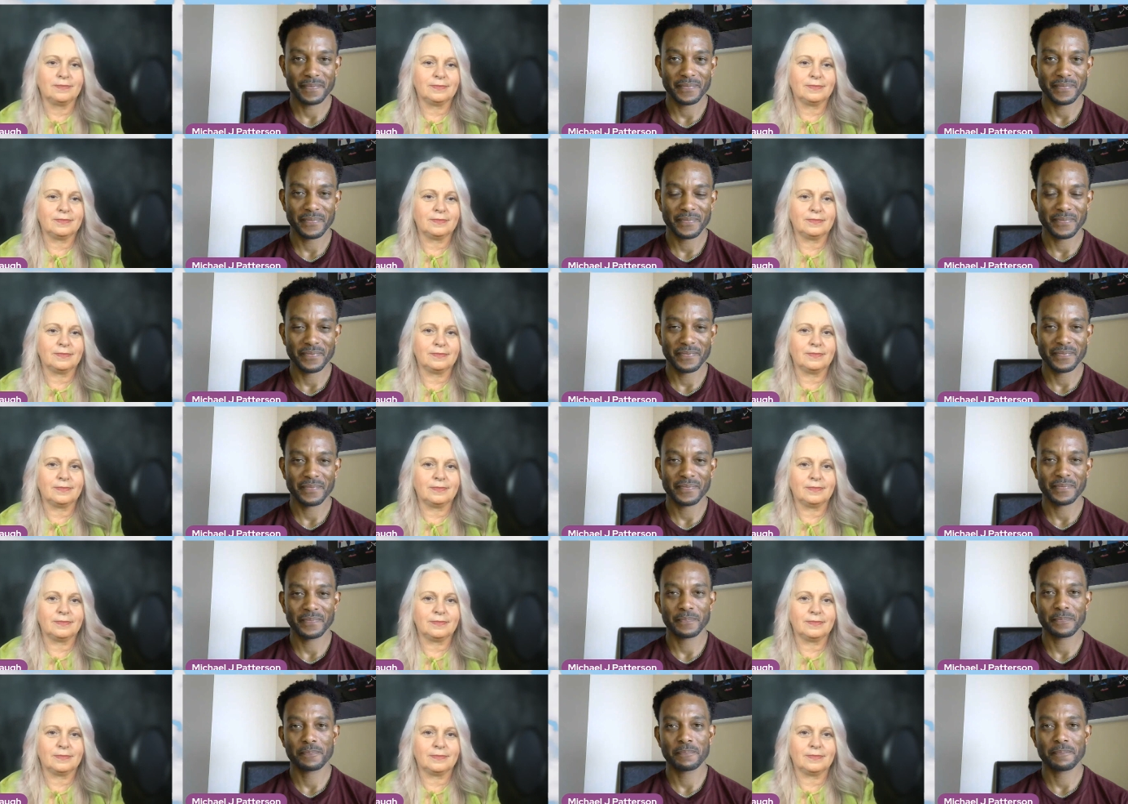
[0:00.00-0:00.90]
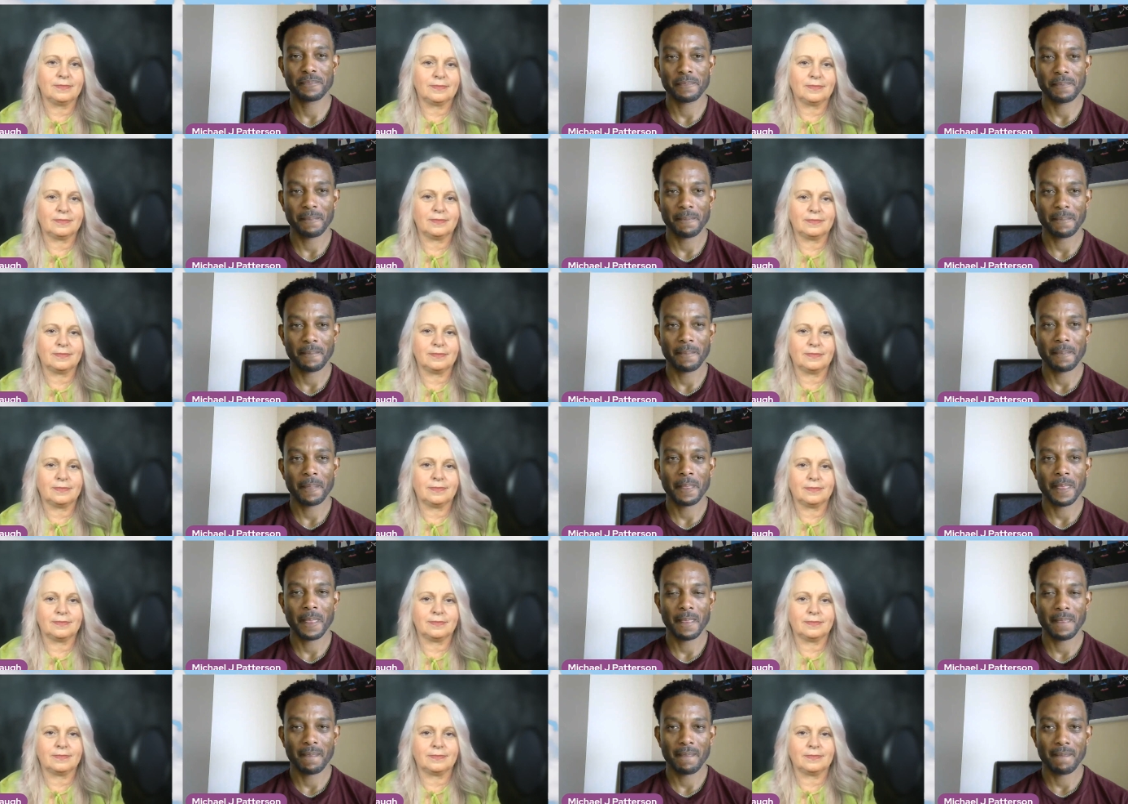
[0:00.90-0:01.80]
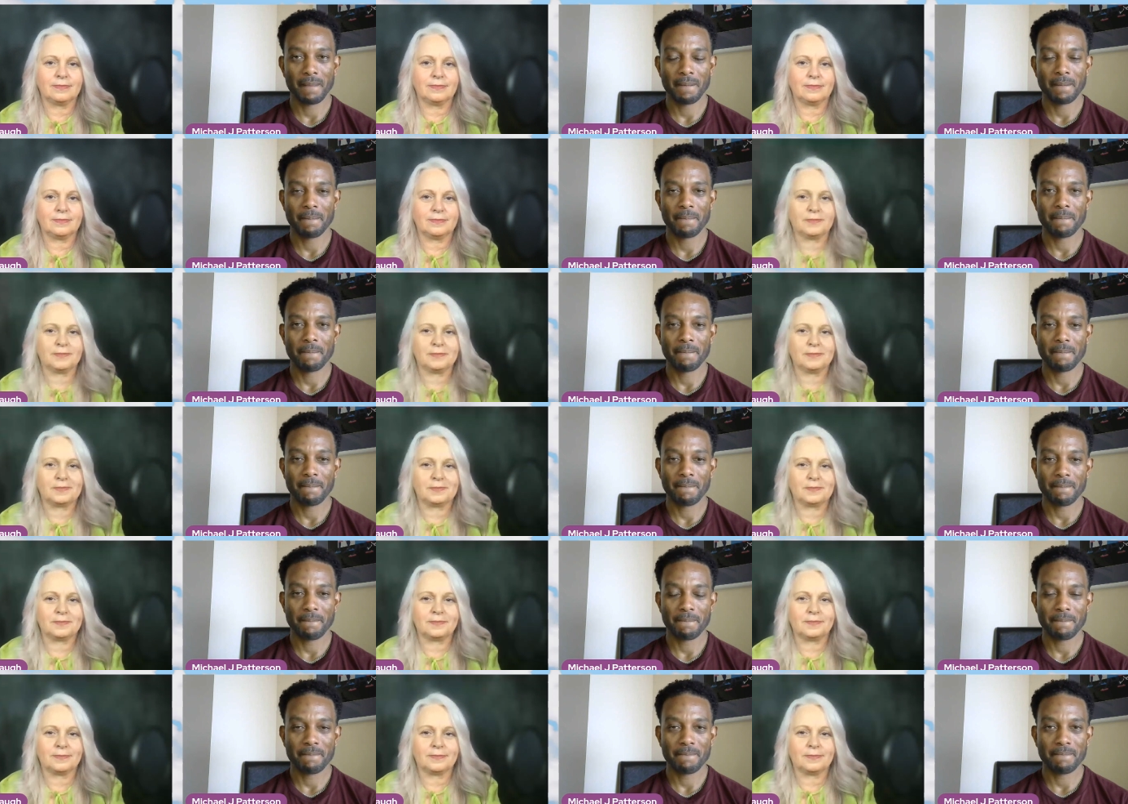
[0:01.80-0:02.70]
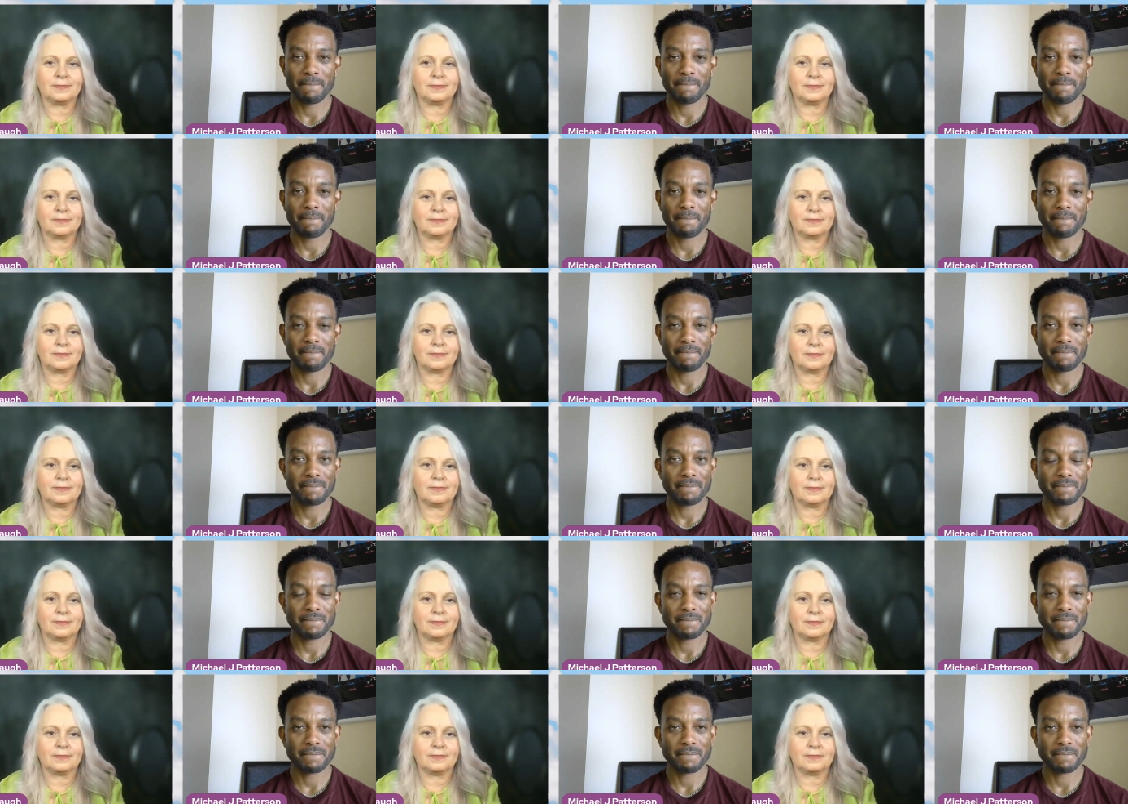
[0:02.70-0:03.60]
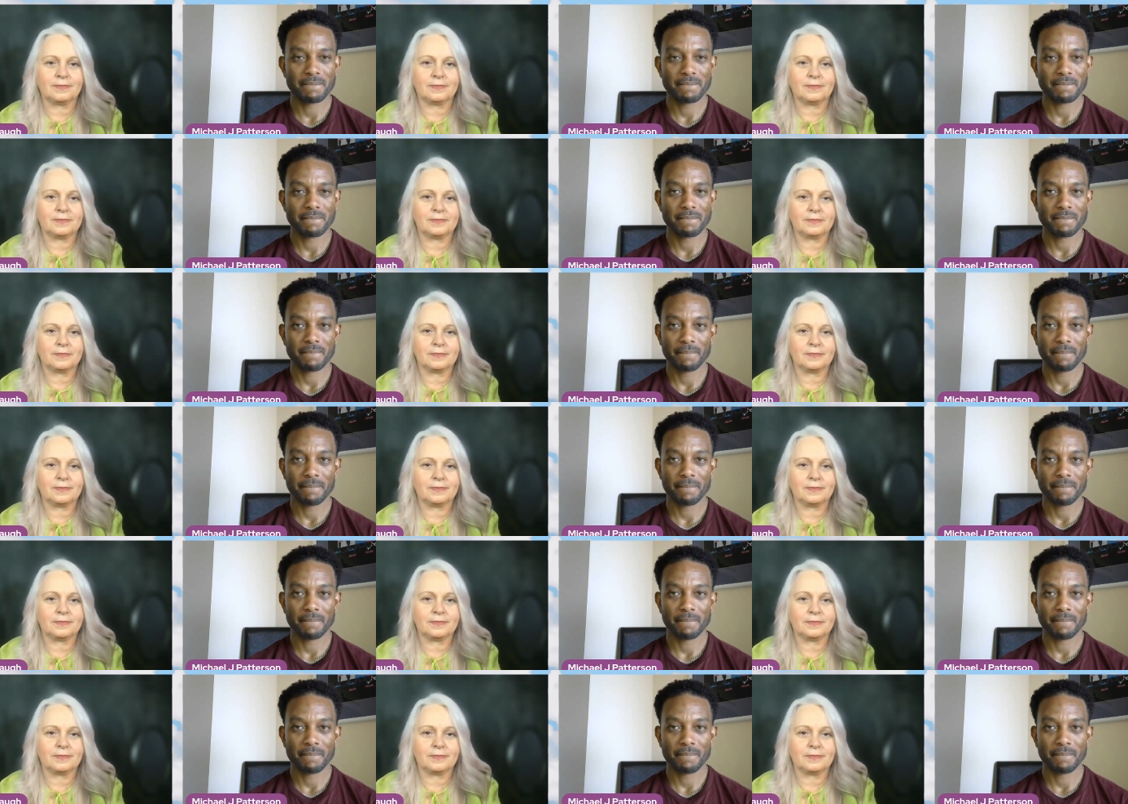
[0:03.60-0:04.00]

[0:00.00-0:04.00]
Nothing is said.